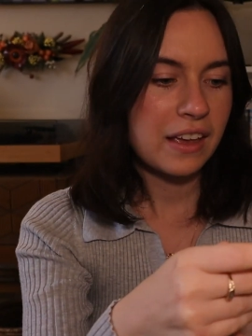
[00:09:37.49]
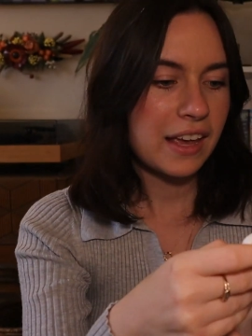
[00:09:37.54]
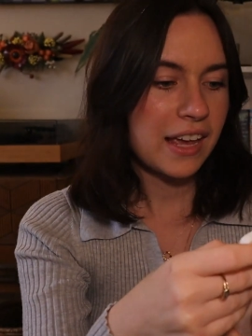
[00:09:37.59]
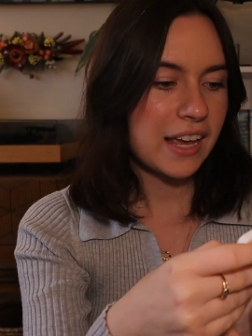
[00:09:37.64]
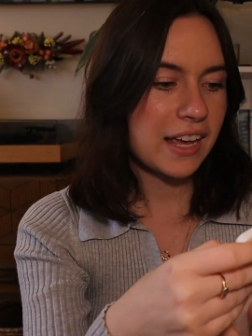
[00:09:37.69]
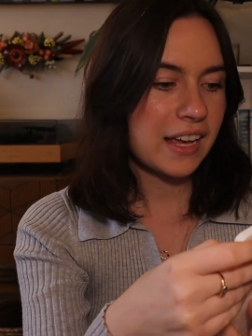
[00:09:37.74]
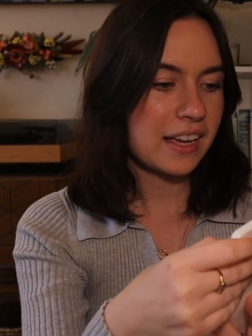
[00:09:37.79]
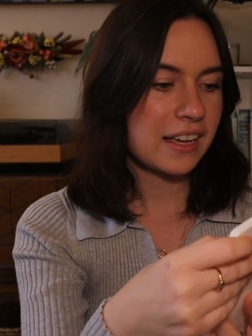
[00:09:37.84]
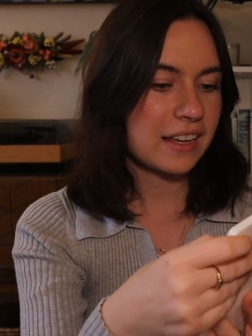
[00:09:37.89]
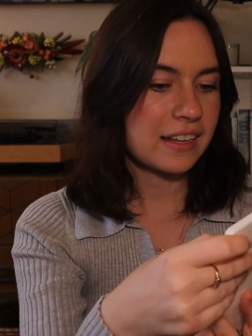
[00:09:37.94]

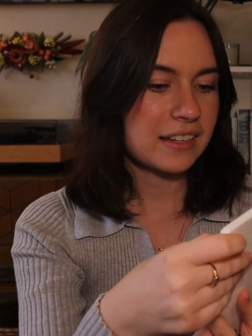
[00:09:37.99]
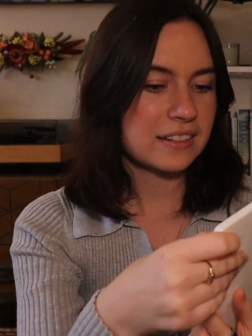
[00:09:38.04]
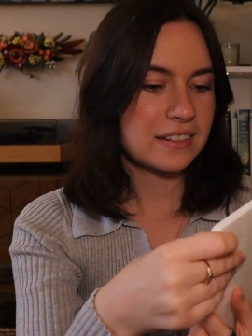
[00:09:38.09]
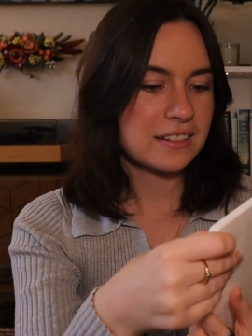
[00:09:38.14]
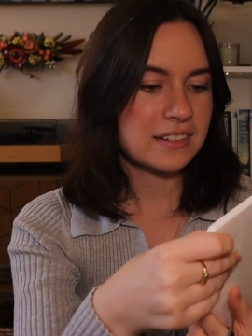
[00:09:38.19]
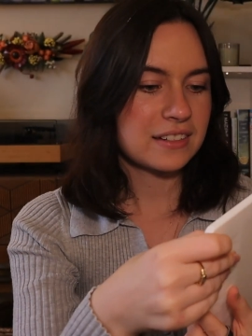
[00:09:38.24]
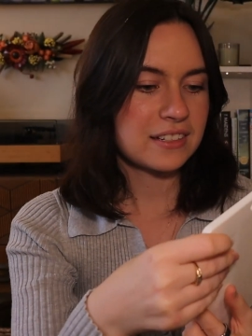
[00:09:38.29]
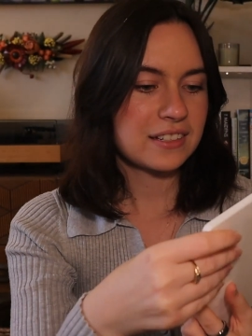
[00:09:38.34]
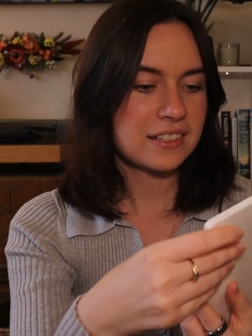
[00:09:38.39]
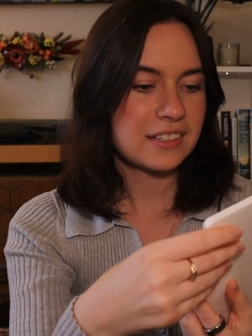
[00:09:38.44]

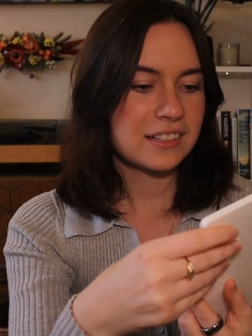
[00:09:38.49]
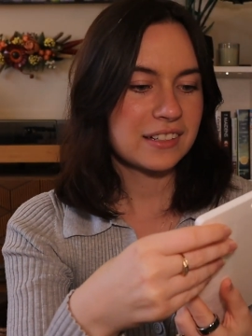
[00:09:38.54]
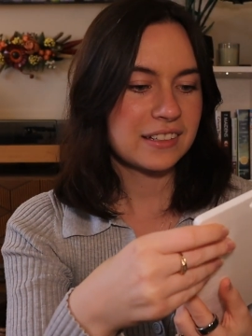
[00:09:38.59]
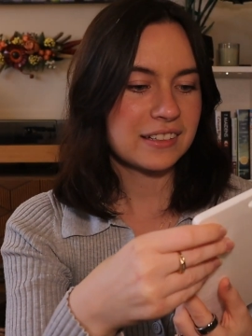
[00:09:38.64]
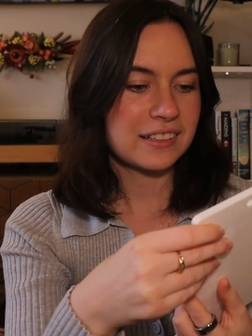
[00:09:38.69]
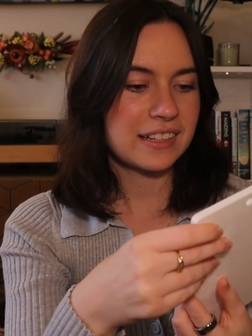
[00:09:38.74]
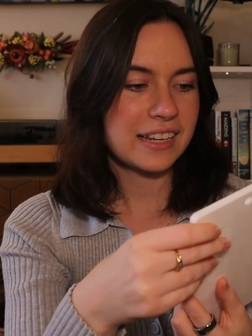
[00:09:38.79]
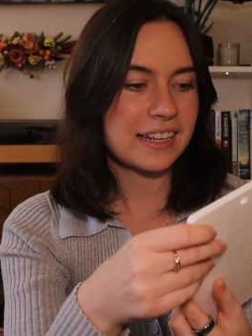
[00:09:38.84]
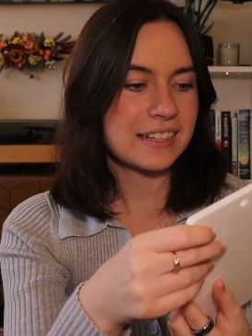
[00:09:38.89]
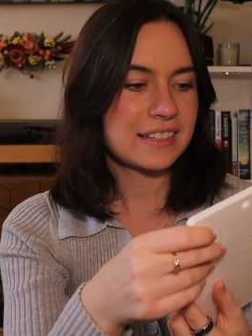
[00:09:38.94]
And
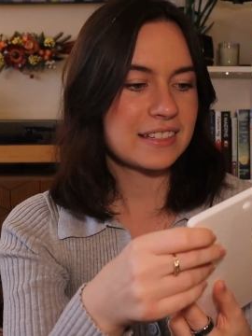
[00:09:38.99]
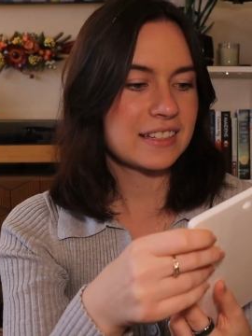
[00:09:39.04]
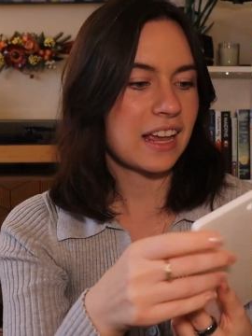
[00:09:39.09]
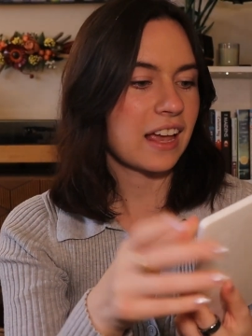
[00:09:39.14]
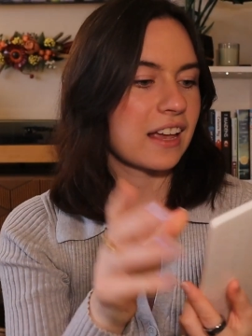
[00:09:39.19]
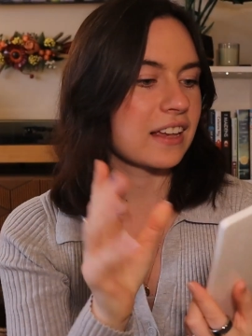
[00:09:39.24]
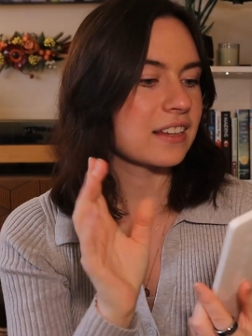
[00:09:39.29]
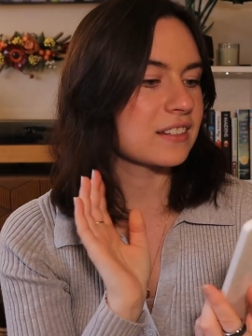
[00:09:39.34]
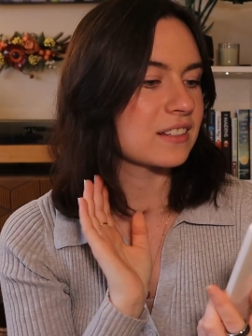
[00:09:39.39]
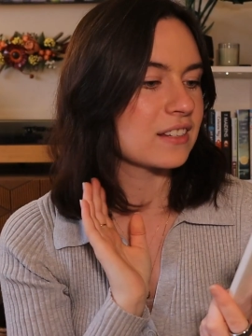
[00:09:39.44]
like it
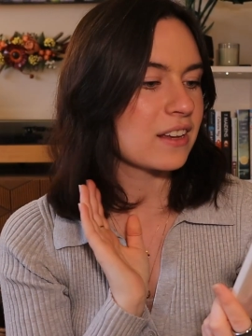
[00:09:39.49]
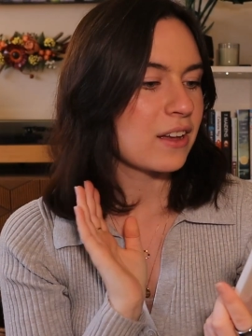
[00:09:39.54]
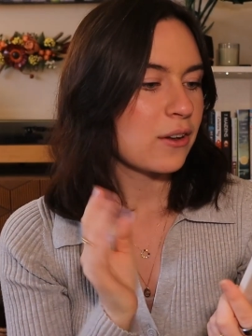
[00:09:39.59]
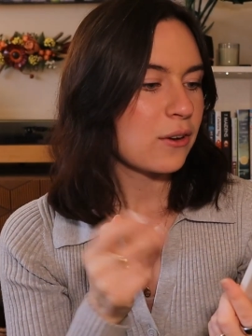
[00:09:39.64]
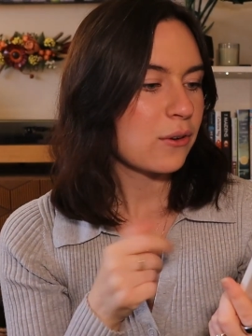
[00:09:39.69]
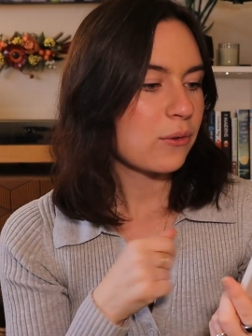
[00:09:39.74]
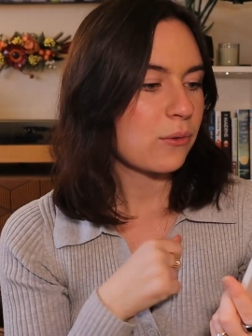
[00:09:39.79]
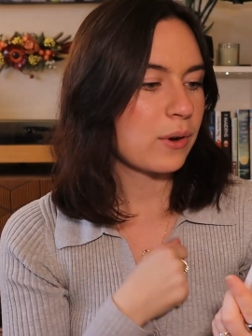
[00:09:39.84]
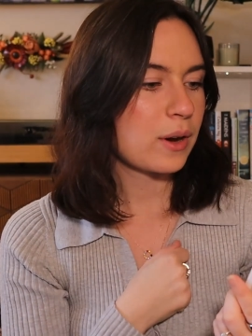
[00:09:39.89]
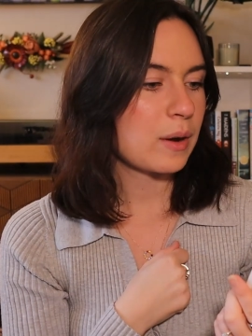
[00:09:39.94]
says,
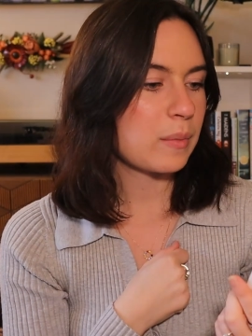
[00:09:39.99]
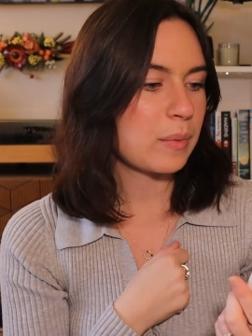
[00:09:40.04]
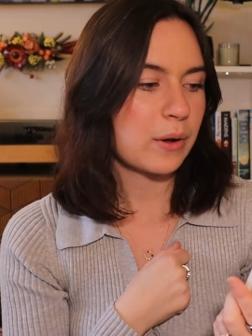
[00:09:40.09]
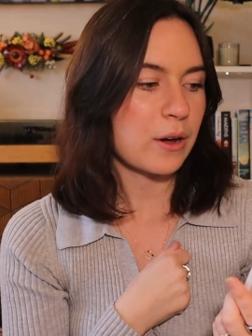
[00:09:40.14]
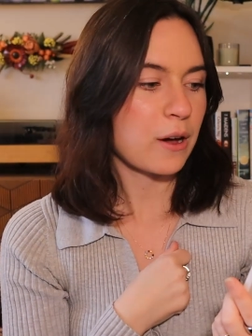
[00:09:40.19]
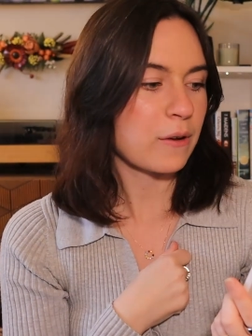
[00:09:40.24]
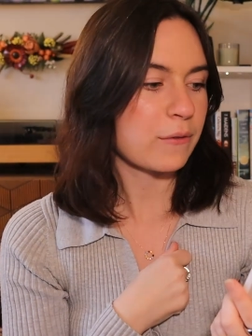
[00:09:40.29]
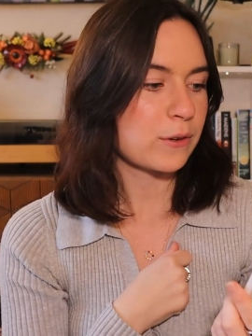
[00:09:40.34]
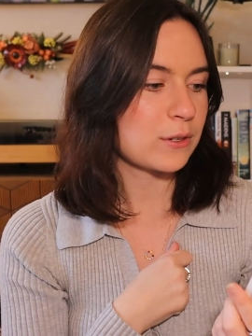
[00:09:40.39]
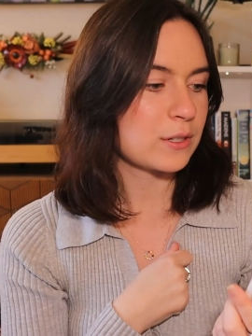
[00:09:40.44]
read a
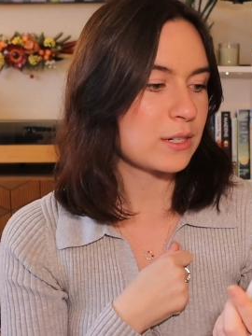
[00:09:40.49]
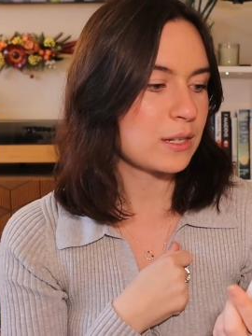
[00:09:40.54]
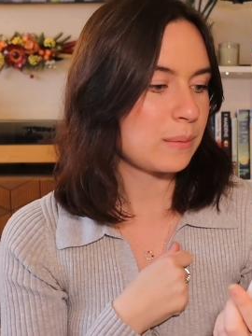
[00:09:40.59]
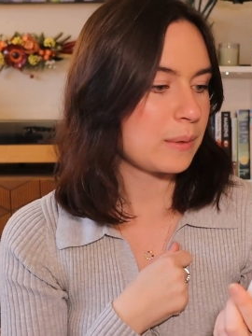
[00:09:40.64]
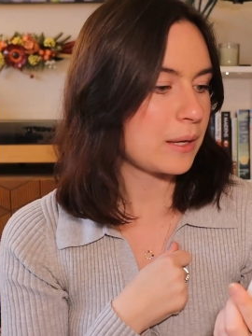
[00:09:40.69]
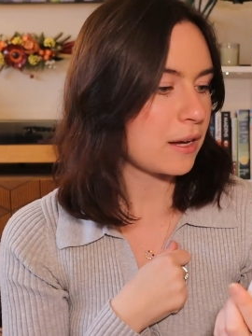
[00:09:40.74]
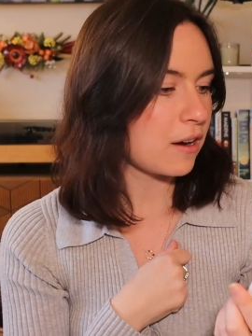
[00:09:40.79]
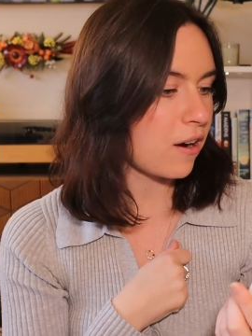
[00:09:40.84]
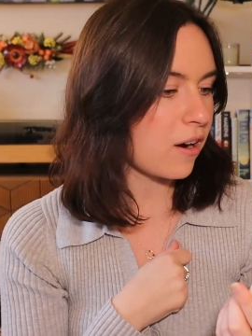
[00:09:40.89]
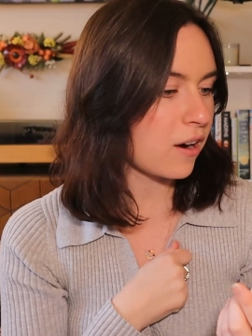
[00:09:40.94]
book off your
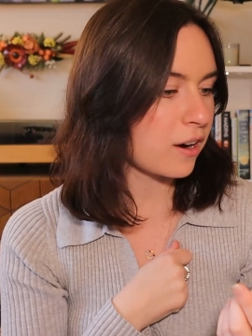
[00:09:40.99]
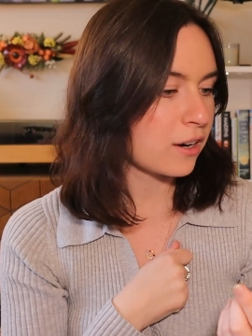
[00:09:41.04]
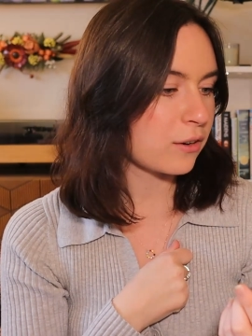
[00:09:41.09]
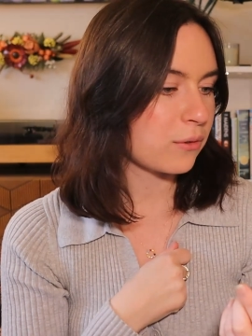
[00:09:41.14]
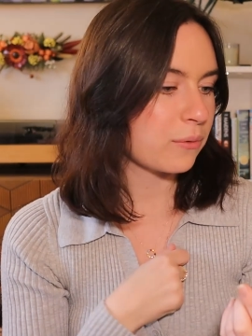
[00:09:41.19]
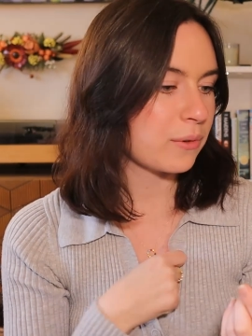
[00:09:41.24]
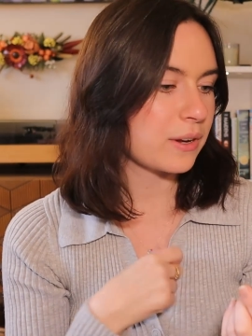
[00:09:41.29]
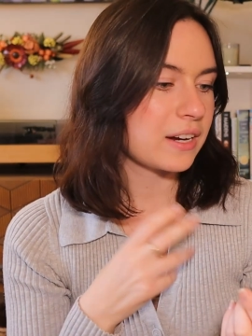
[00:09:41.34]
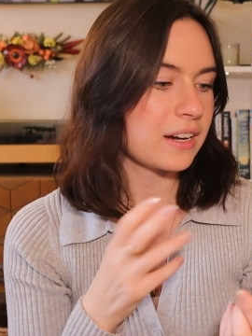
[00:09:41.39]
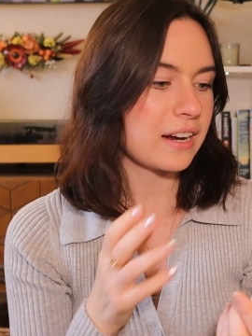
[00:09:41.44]

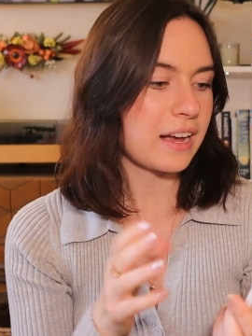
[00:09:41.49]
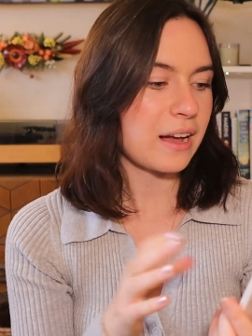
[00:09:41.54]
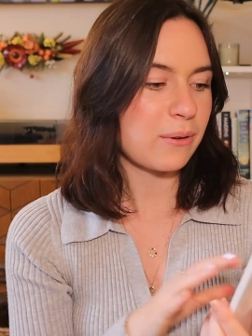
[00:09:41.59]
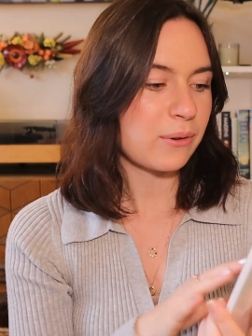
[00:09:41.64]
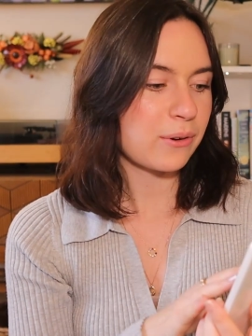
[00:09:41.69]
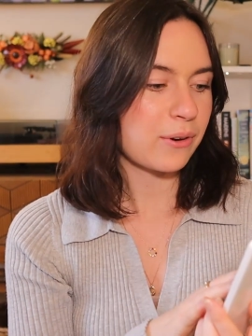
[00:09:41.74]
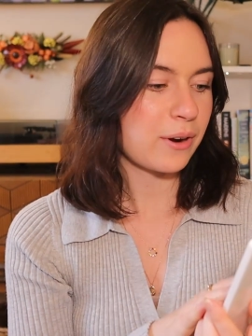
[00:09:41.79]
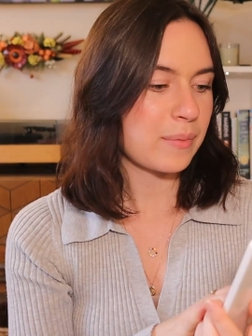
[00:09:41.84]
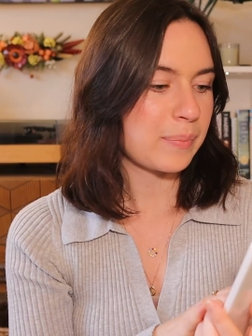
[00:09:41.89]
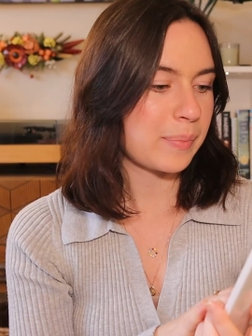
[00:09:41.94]
TBR, read an
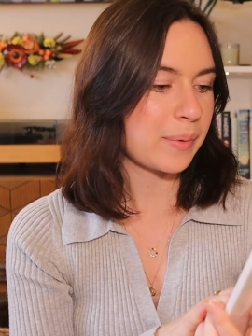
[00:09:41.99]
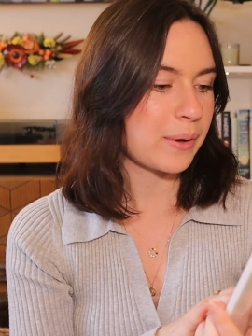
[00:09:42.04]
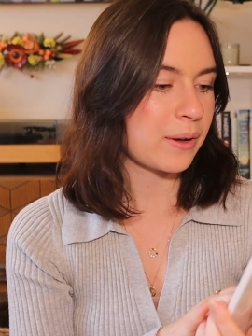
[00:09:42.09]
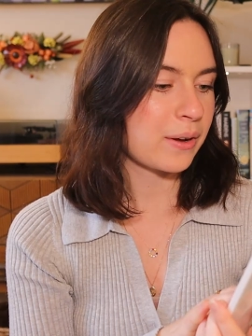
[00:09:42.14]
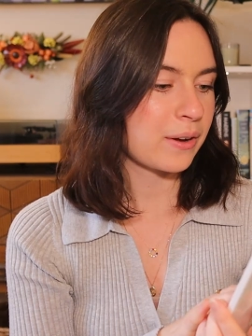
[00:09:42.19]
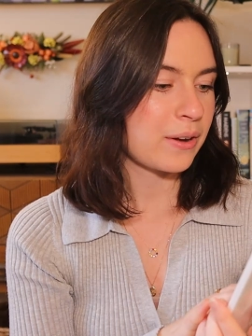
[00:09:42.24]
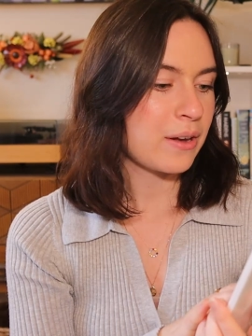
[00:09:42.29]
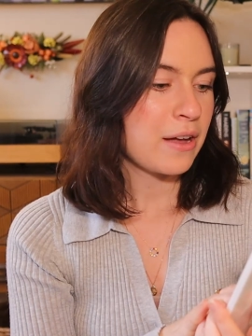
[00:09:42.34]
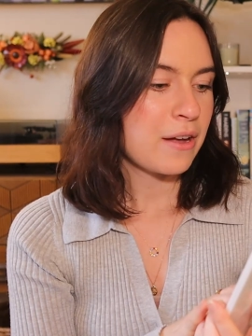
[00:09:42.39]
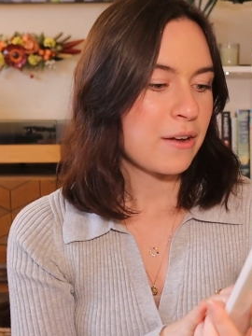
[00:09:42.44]
Owlcrate
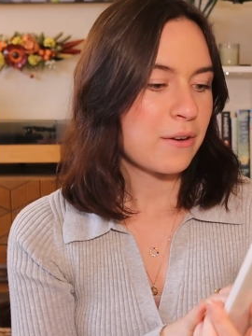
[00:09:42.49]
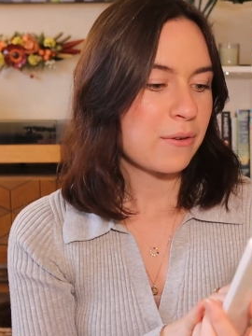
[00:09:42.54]
book,